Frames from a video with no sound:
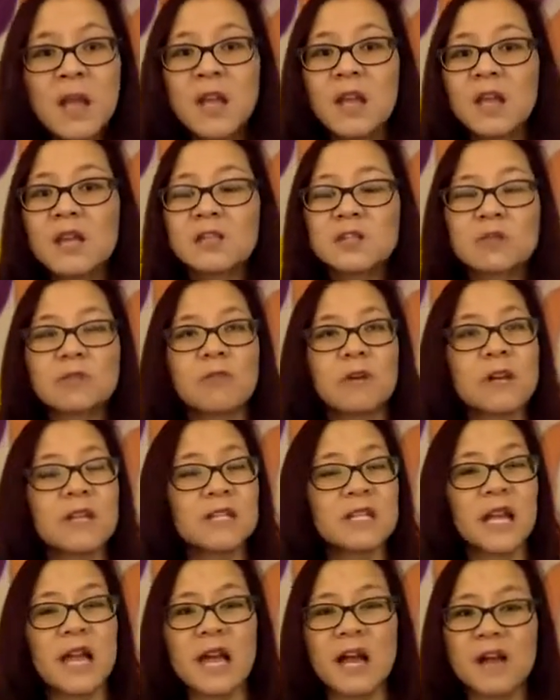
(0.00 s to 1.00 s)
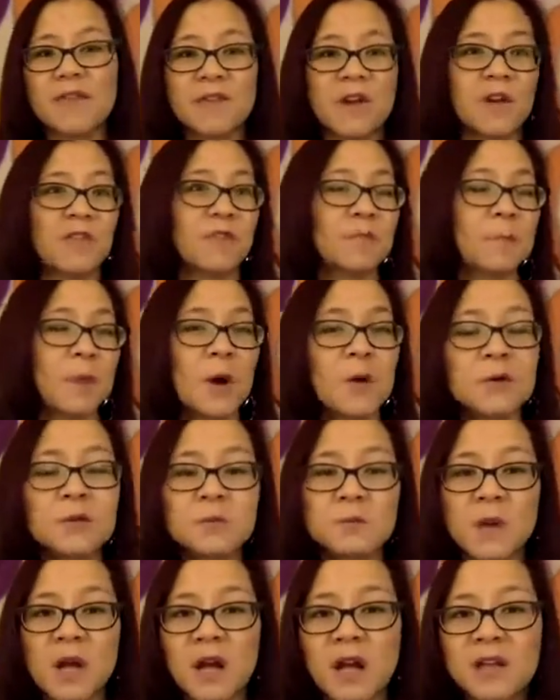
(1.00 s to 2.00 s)
It's great to have
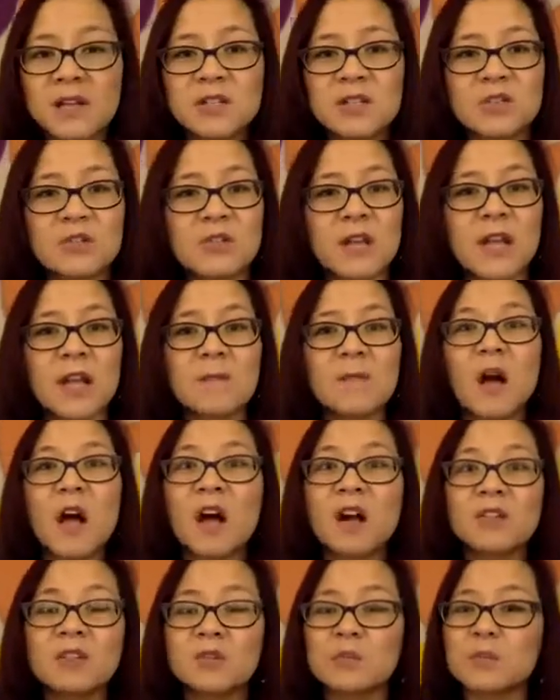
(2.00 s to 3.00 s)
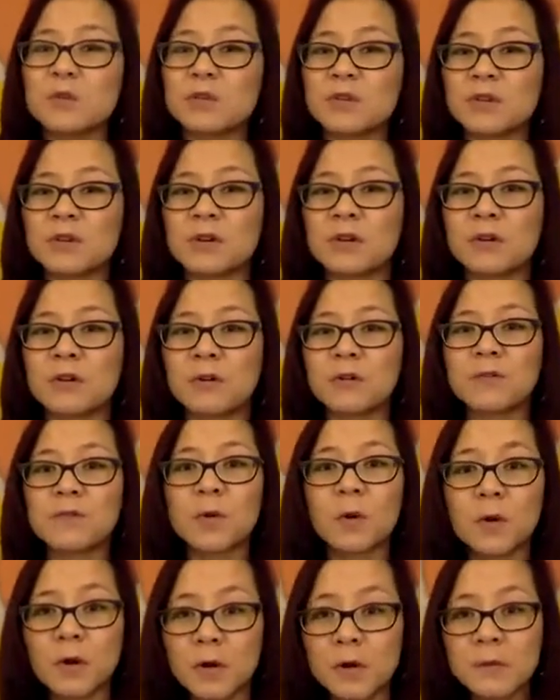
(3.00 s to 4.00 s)
HuffPost behind your name, Entrepreneur, or
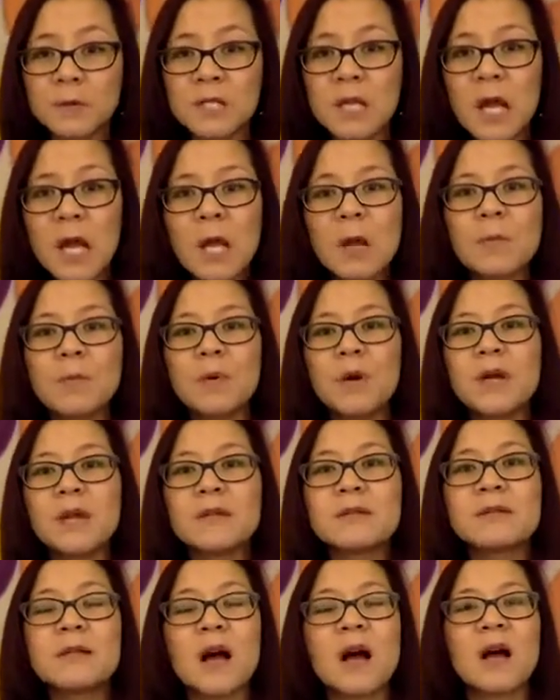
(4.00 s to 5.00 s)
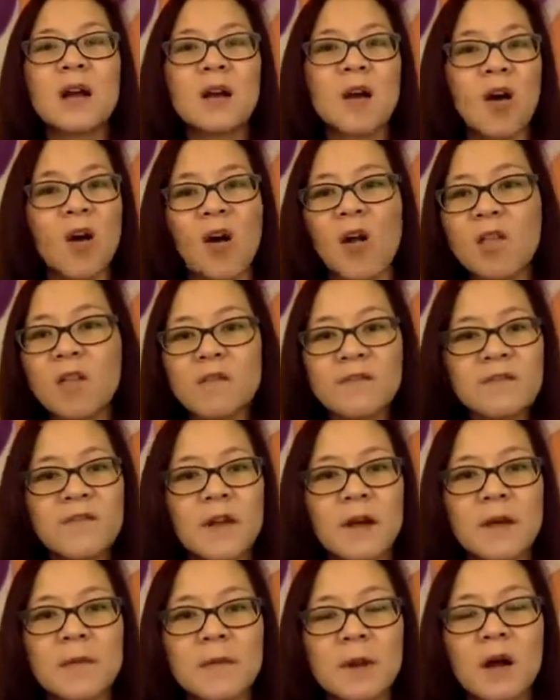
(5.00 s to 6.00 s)
Forbes, but not all of
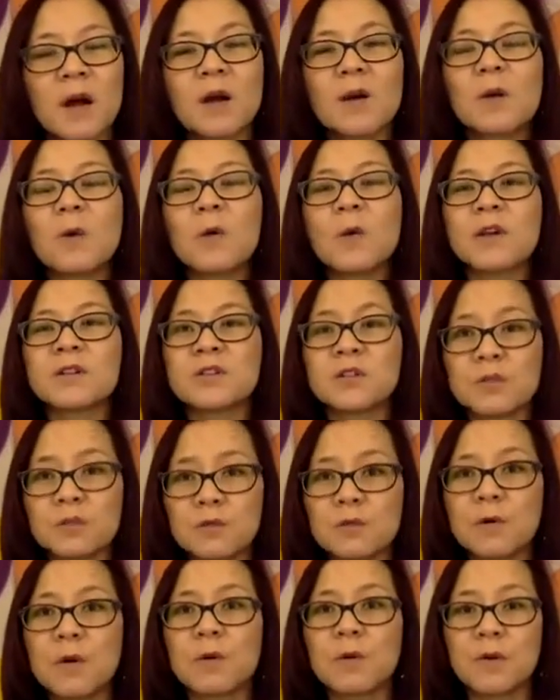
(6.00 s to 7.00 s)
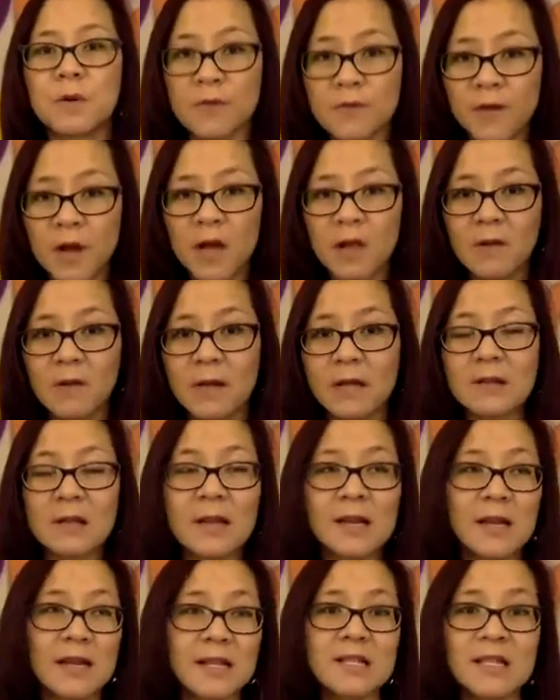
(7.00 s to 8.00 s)
them are going to grow your following.
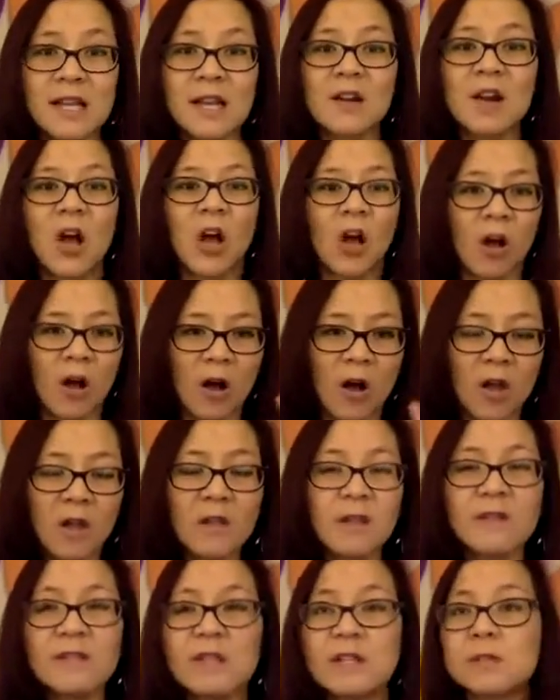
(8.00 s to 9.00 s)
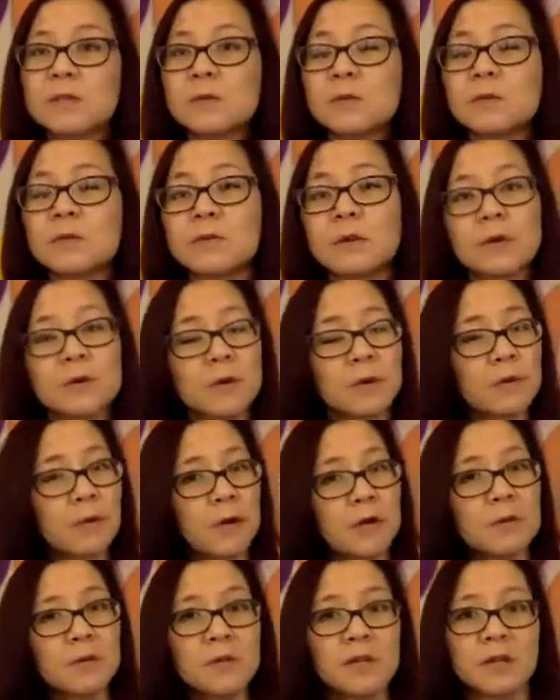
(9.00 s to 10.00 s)
Like I said, all of these will grow your
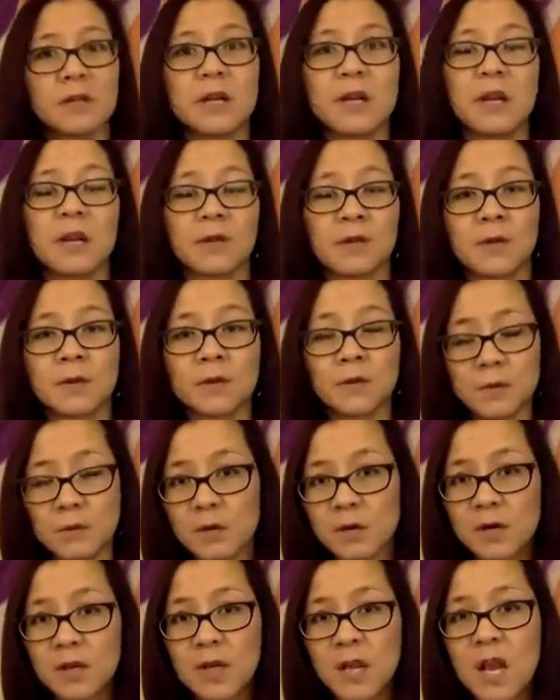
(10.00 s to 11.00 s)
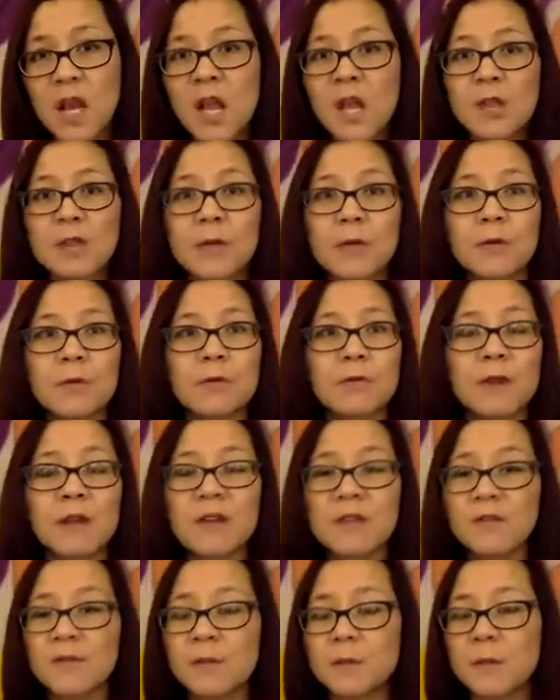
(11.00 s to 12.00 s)
credibility and authority. They're
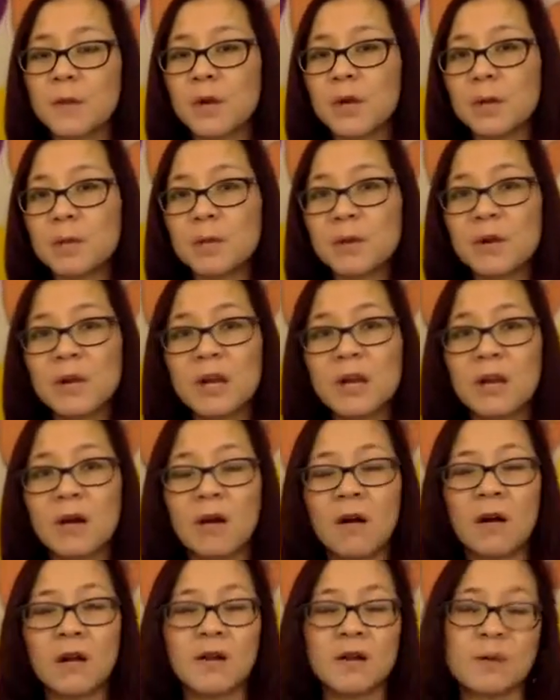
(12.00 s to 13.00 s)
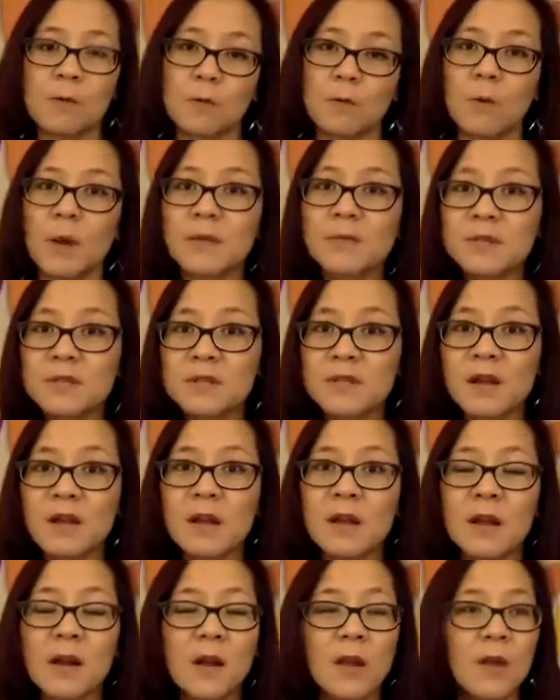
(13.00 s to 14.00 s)
great for putting on your
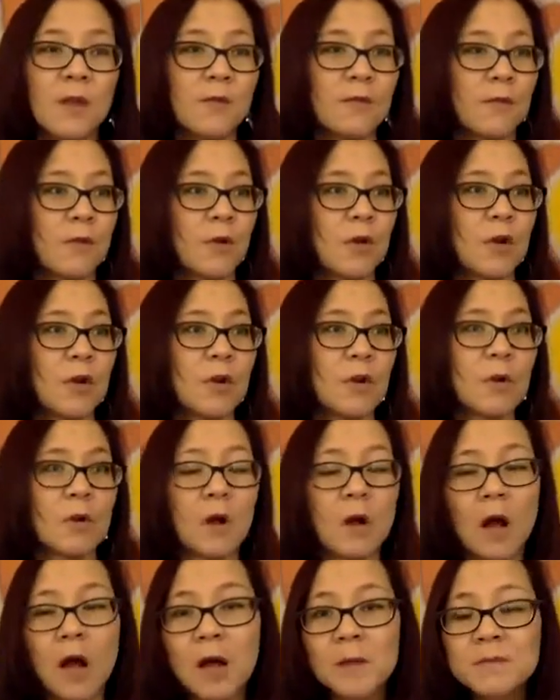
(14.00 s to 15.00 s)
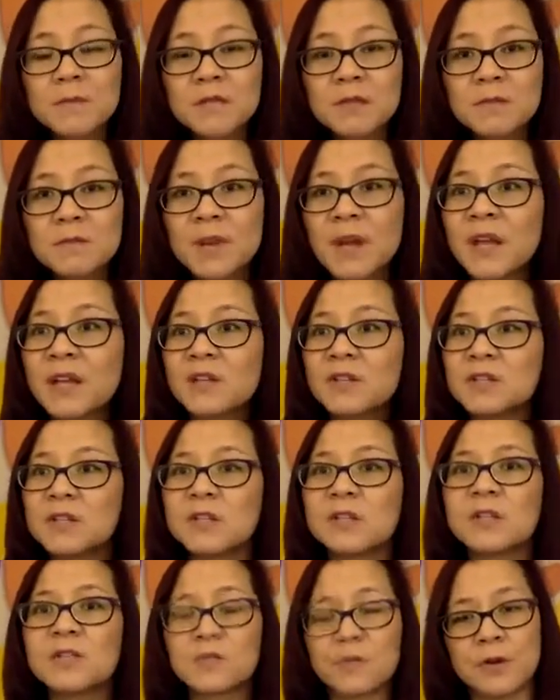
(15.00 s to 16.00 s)
website, for your opt-in
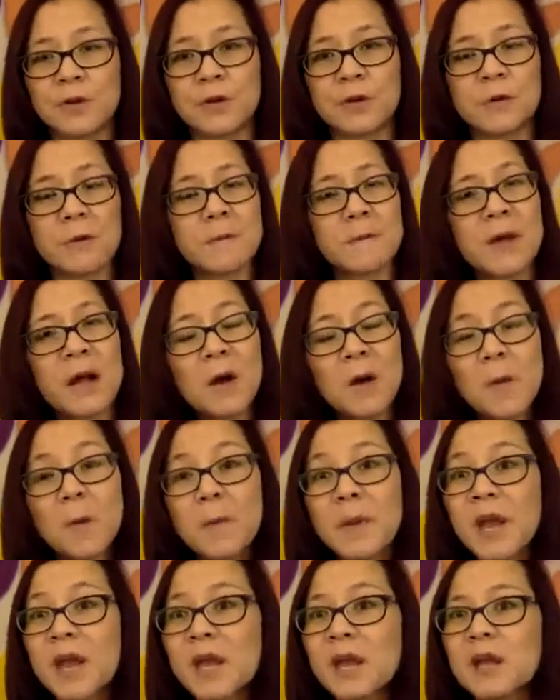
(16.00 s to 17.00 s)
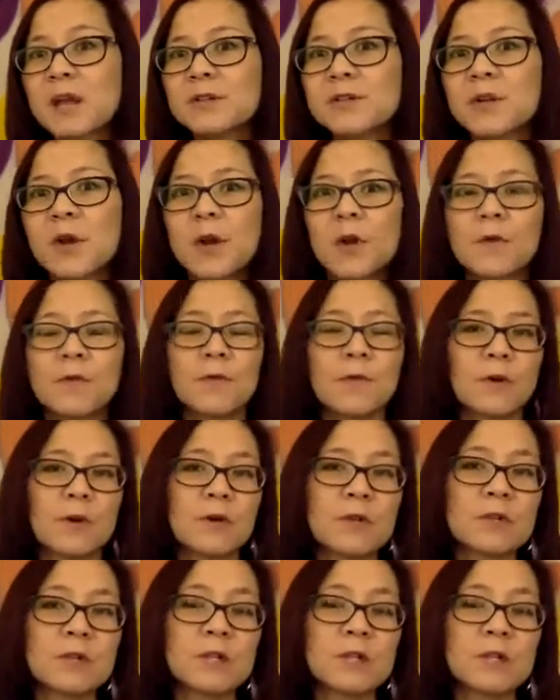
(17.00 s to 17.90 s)
pages, for your about page, for your